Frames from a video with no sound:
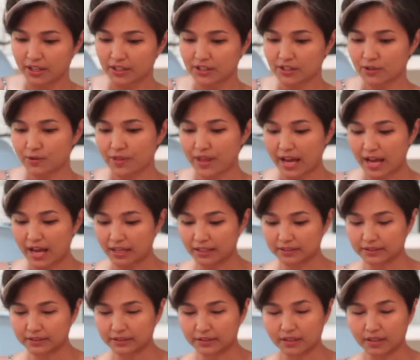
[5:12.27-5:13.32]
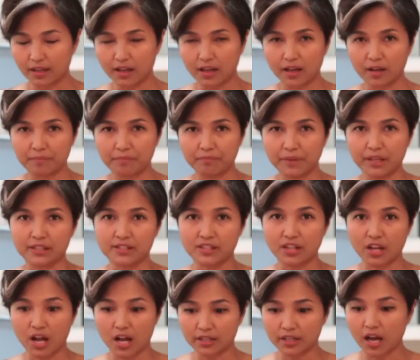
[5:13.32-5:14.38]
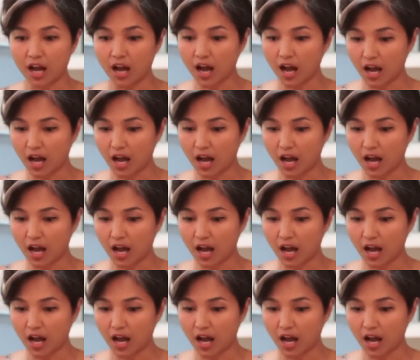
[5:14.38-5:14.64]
so that it's not